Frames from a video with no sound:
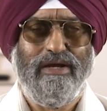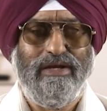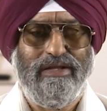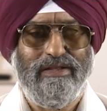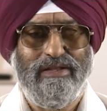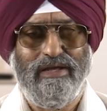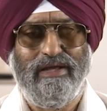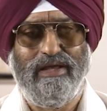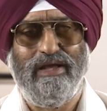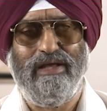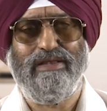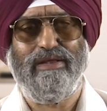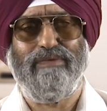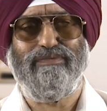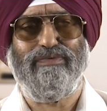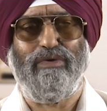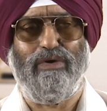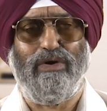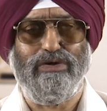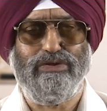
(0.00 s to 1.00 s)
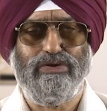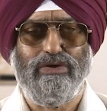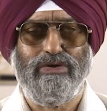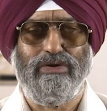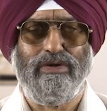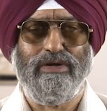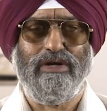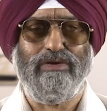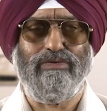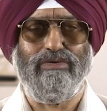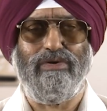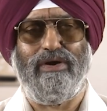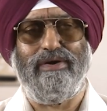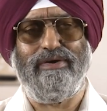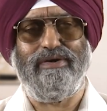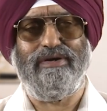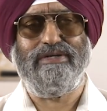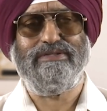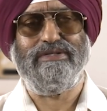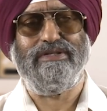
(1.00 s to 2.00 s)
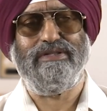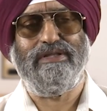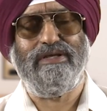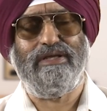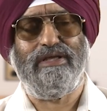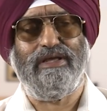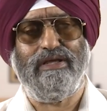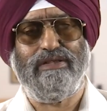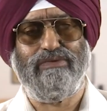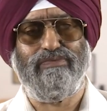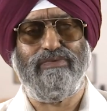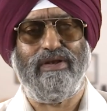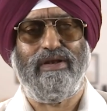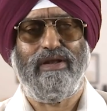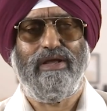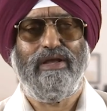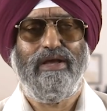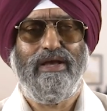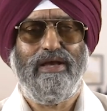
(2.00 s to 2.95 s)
in the case of orthogonal coordinates in the case when